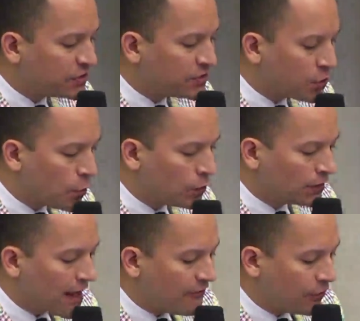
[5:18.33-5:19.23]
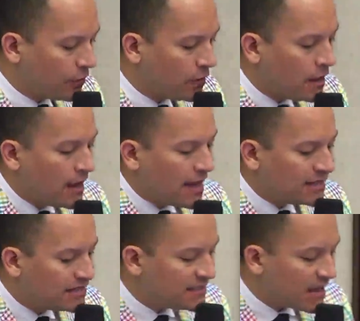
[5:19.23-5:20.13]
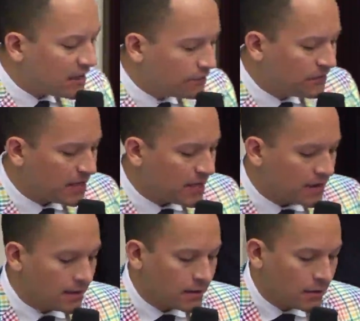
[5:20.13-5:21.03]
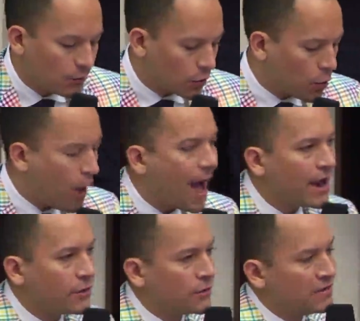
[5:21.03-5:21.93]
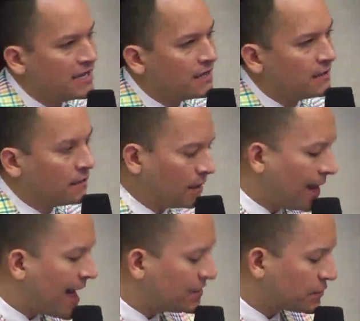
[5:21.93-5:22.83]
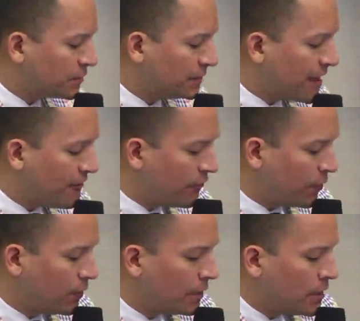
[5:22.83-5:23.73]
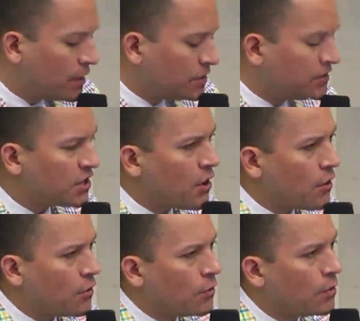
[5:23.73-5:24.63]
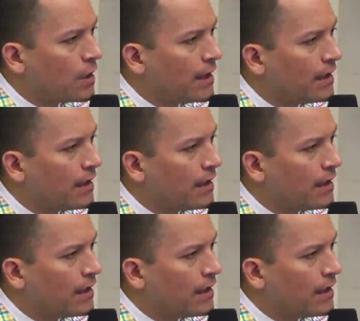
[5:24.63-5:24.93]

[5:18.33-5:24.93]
the school level instead of the required or needed classroom level. So